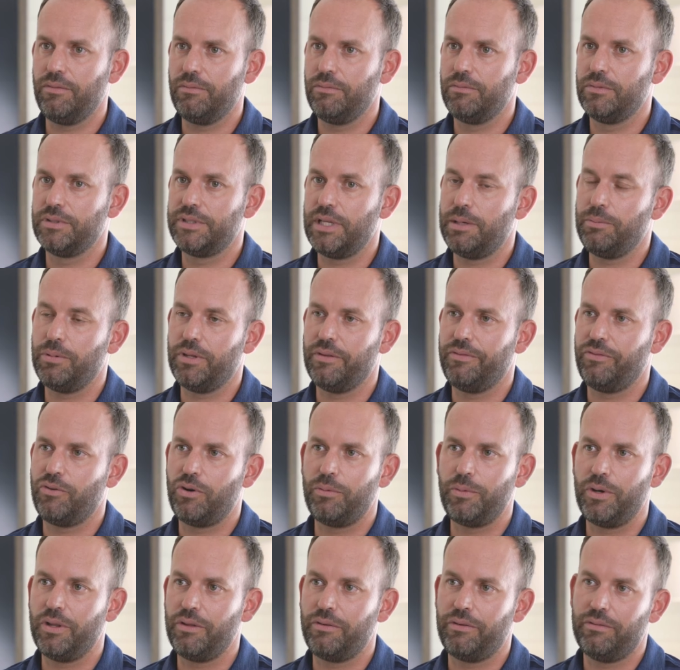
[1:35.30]
was able to
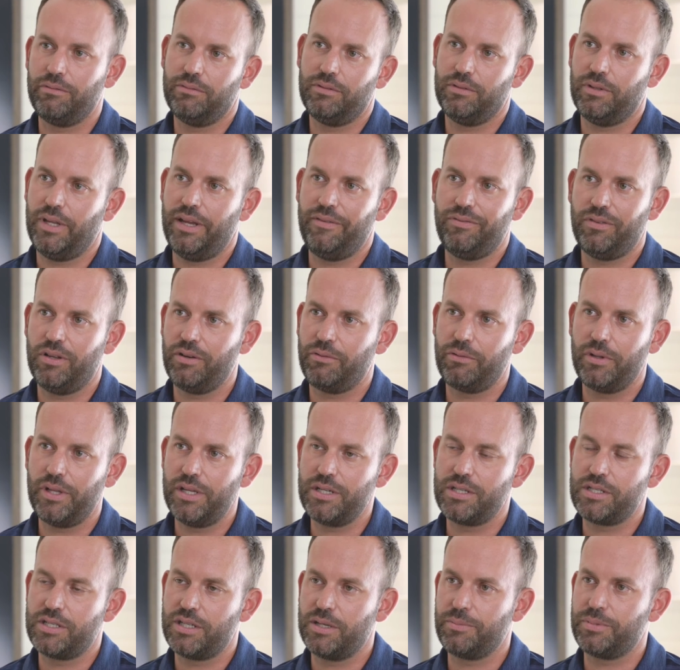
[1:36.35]
form all the lifelong
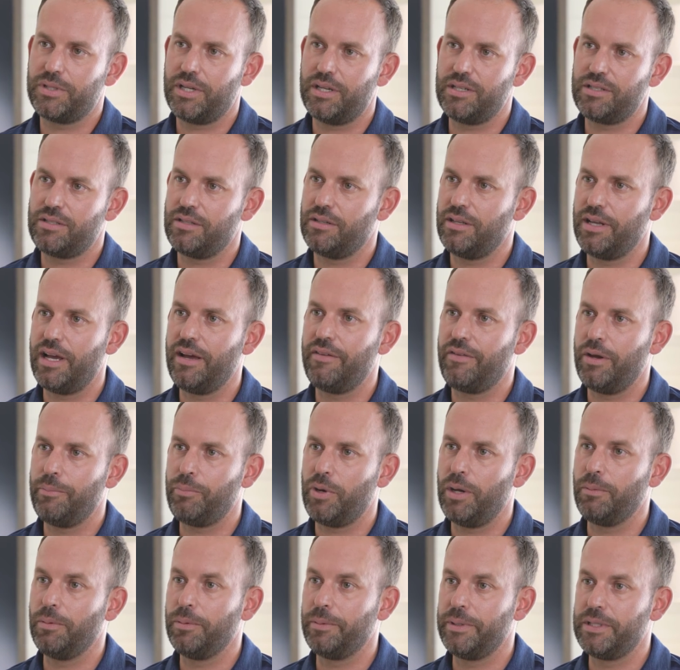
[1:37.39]
relationships I still have. I
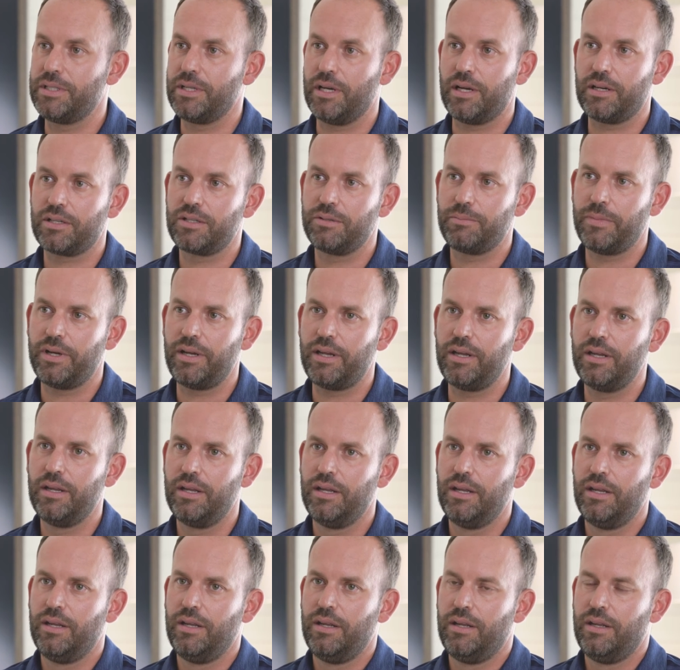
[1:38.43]
probably talked to my,
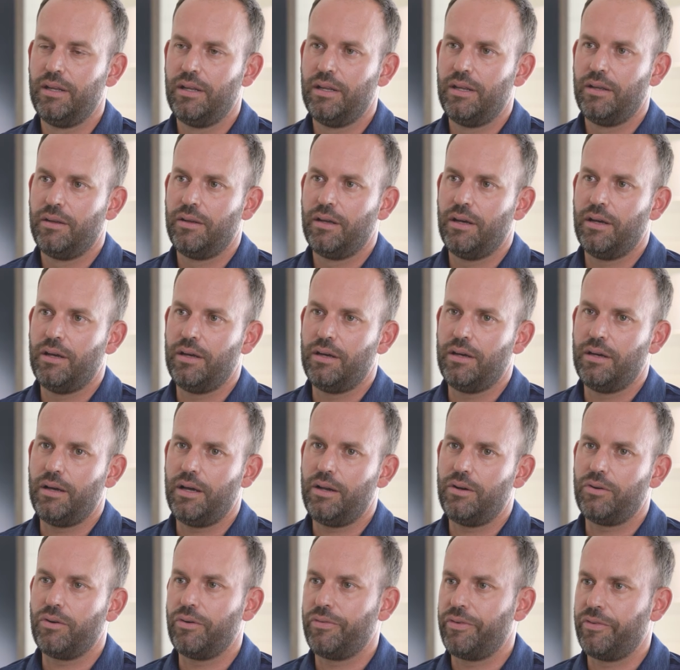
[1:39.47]
I
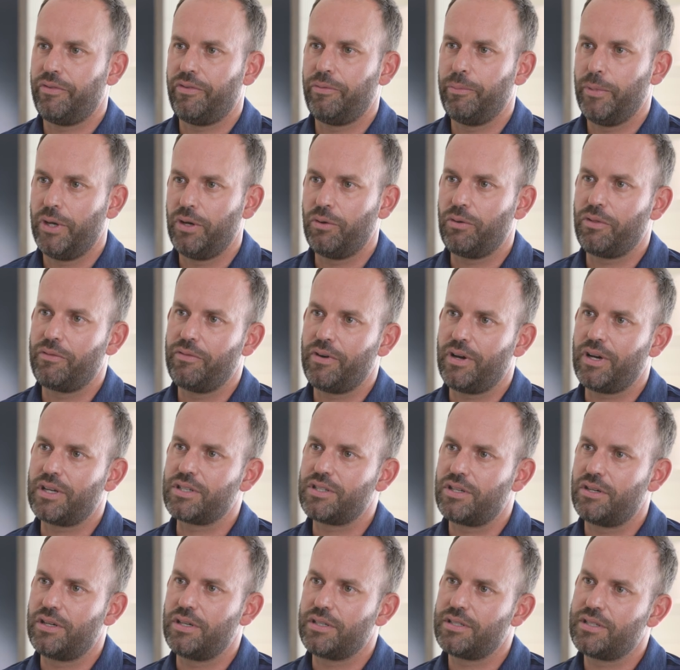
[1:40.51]
don't know if you're familiar with
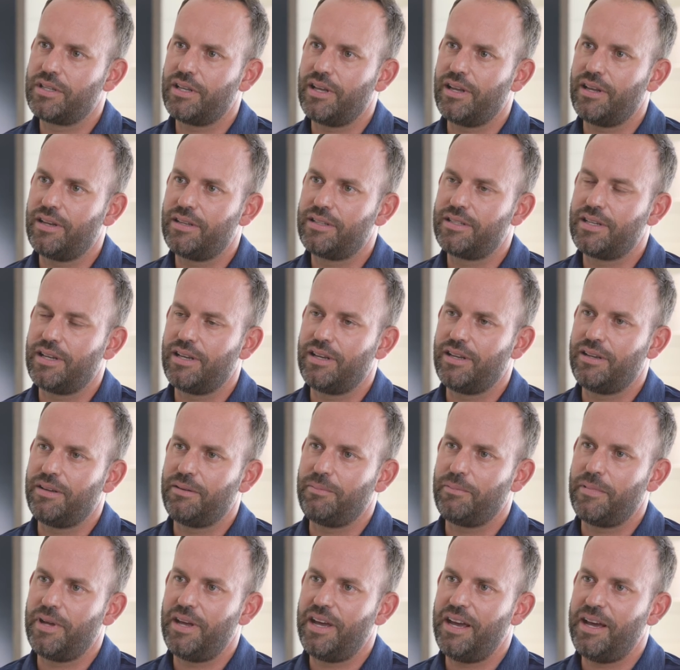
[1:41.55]
Voxer, it's that
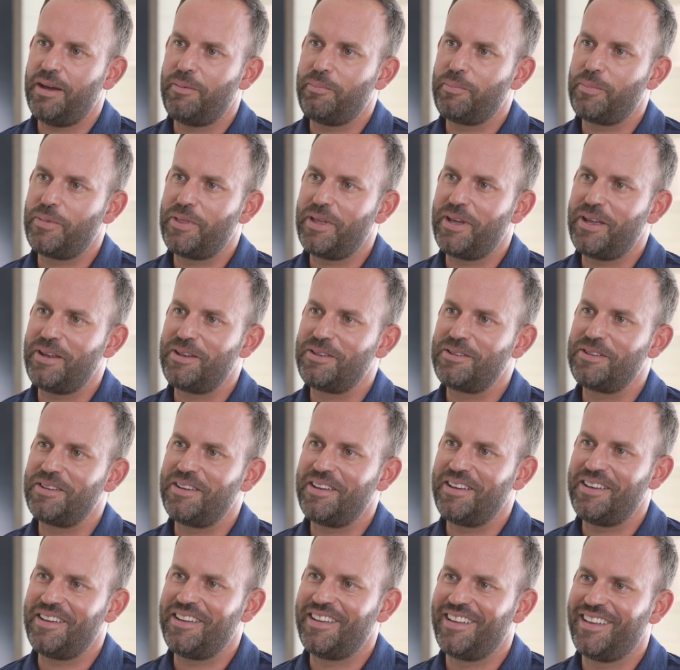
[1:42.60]
app that...